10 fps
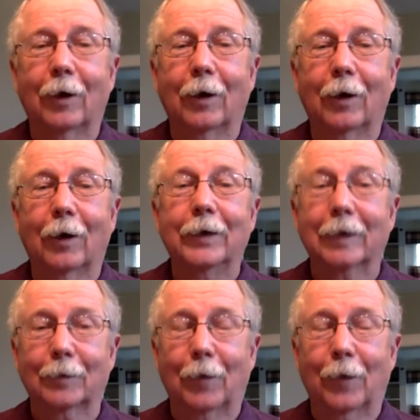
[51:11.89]
dropping,
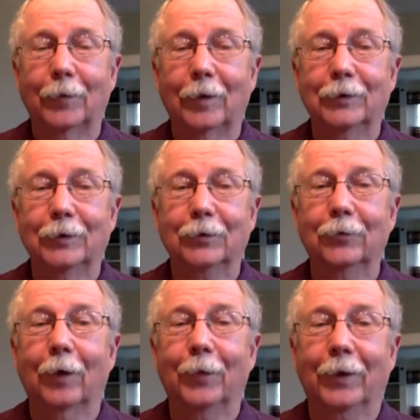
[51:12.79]
insect populations
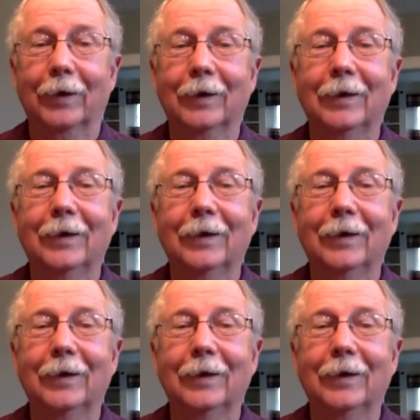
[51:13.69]
are dropping.